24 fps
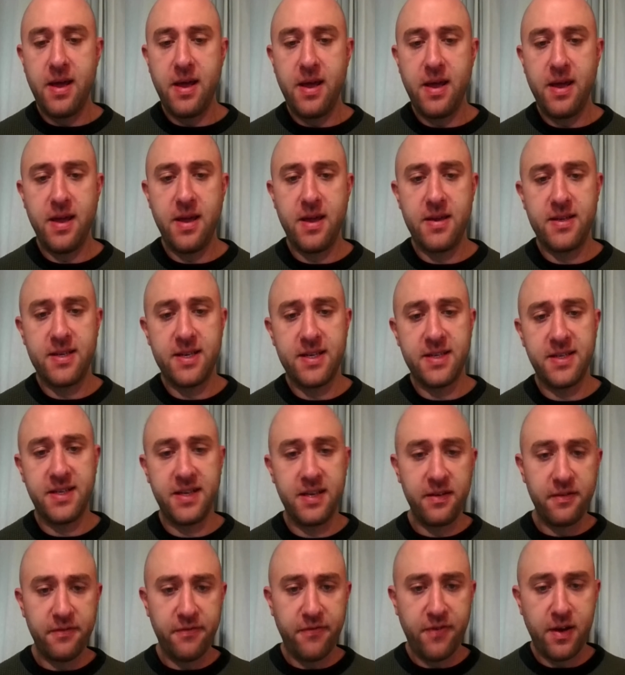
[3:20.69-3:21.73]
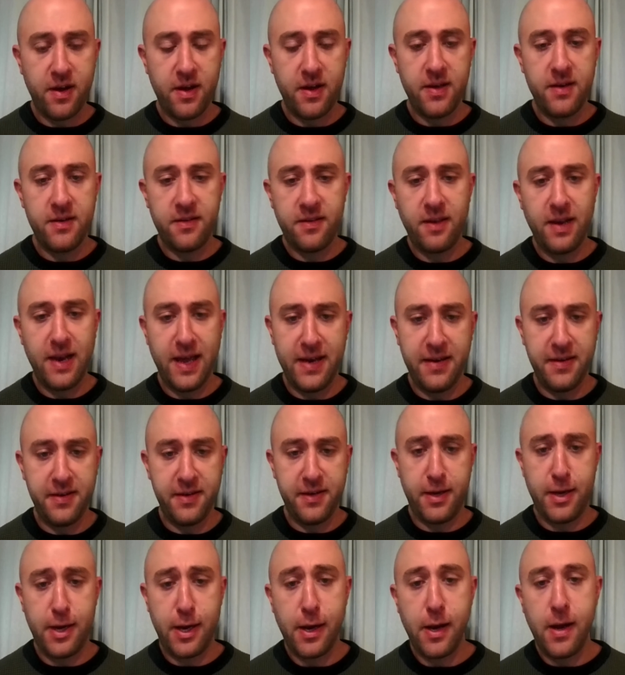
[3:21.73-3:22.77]
He says he didn't find the
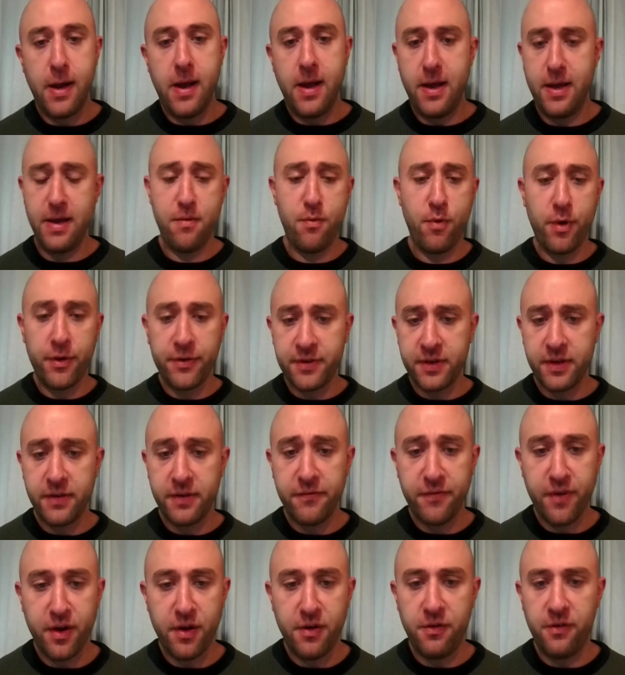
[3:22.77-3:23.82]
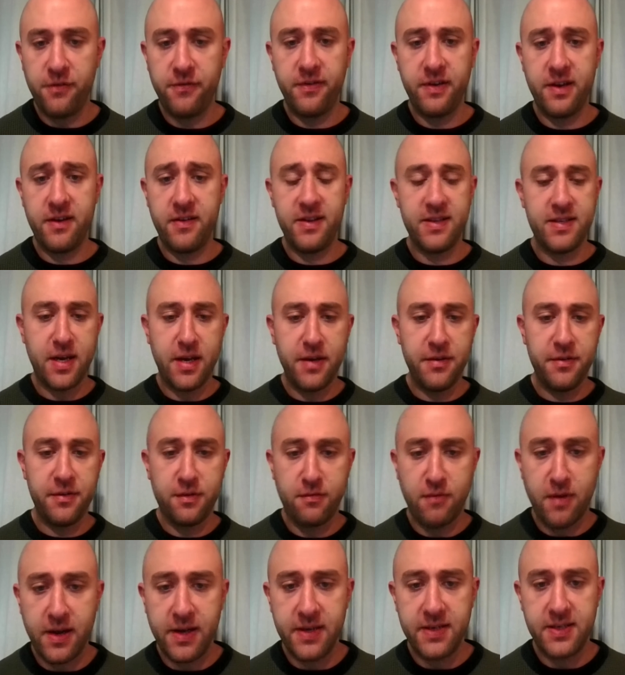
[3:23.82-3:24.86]
lender. He wasn't involved in this
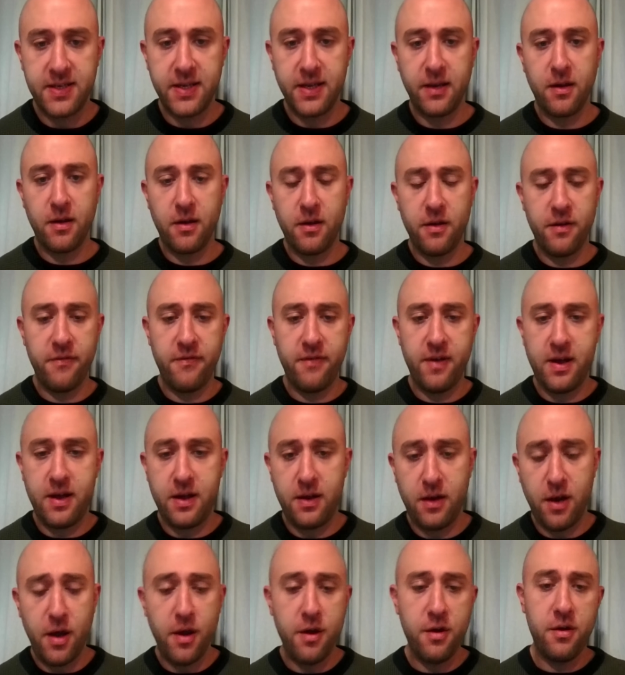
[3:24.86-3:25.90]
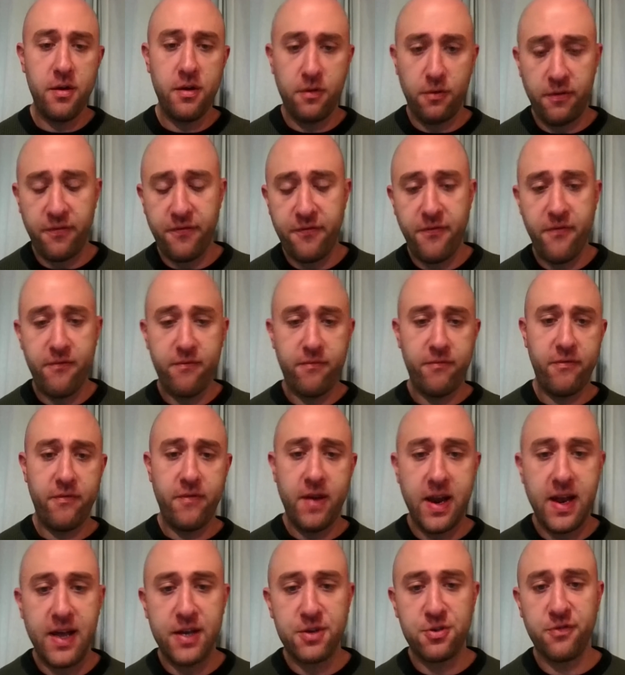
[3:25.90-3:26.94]
underwriting of a loan or
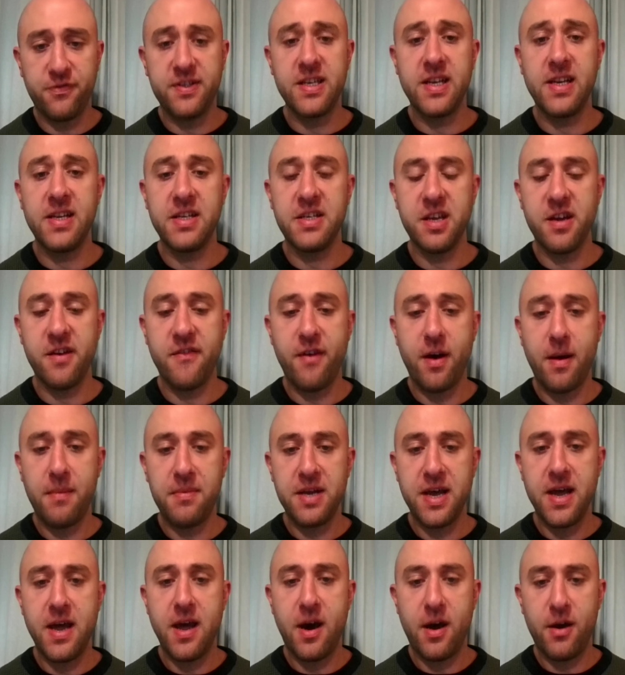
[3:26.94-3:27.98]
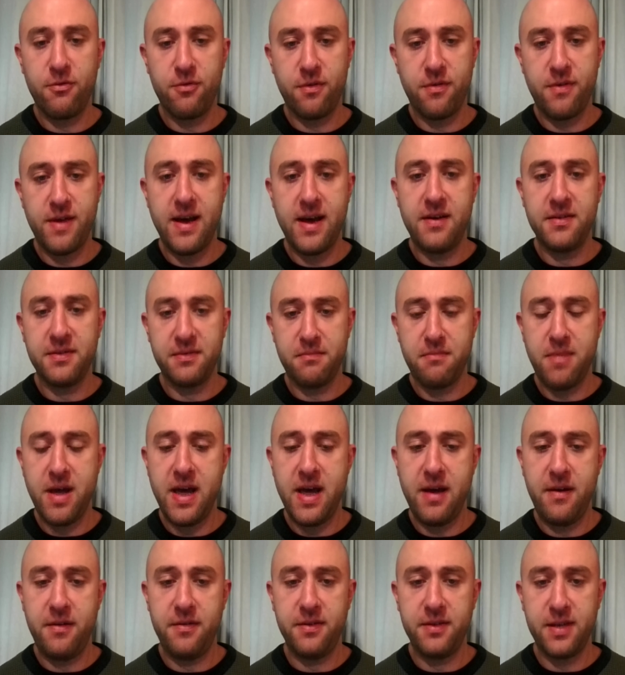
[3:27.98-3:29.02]
financial facility of up to eight hundred thousand
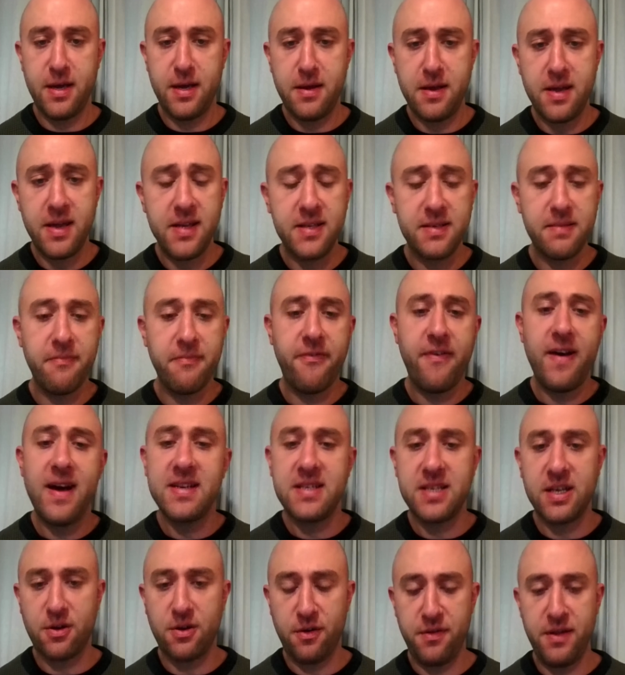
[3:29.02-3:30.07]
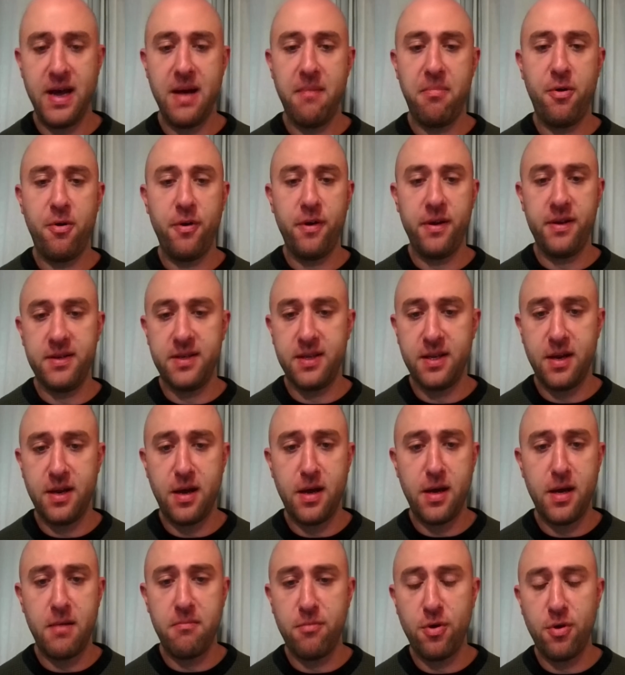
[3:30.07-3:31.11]
pounds. Uh, he is emphatic on that point, and
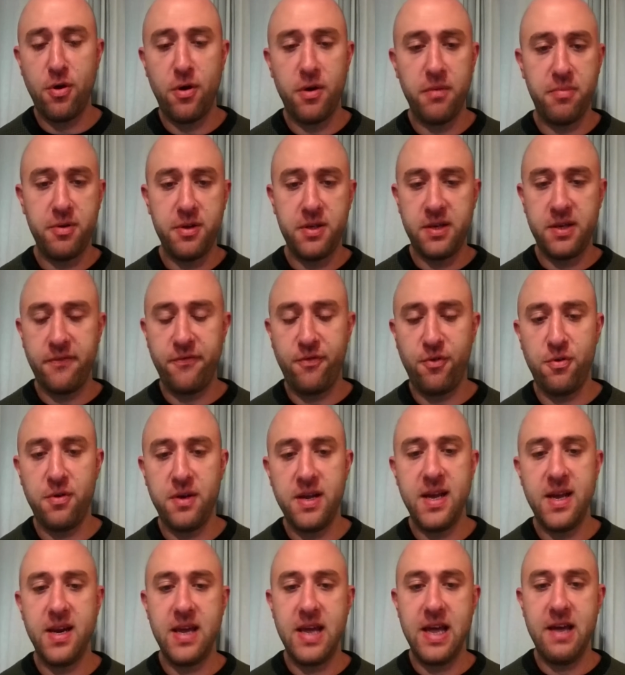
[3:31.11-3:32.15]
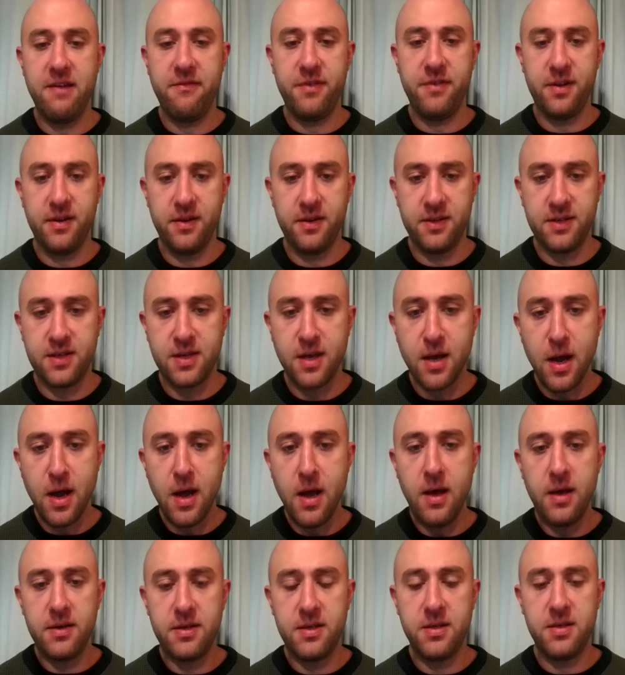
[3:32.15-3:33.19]
I'm not putting forward any evidence
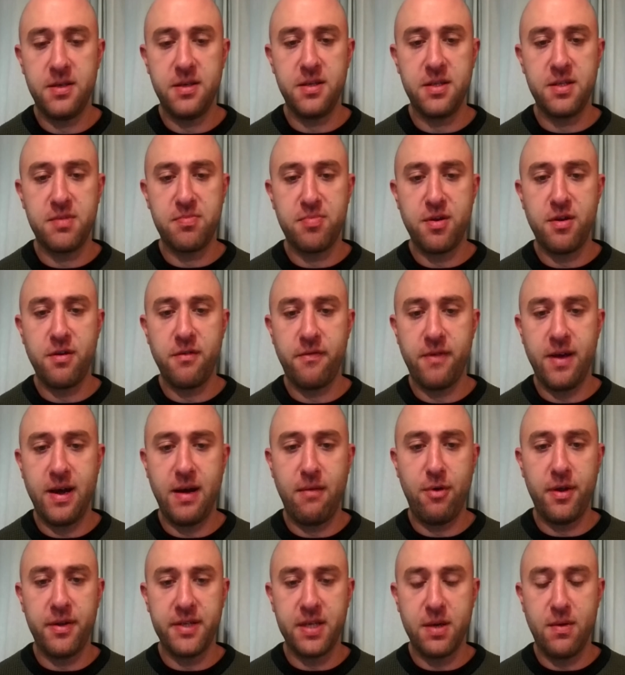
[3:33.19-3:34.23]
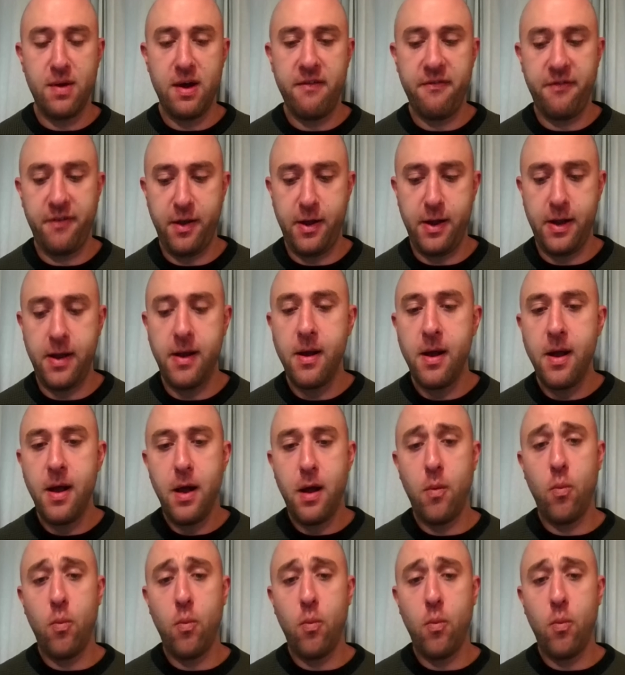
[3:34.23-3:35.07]
to dispute that whatsoever.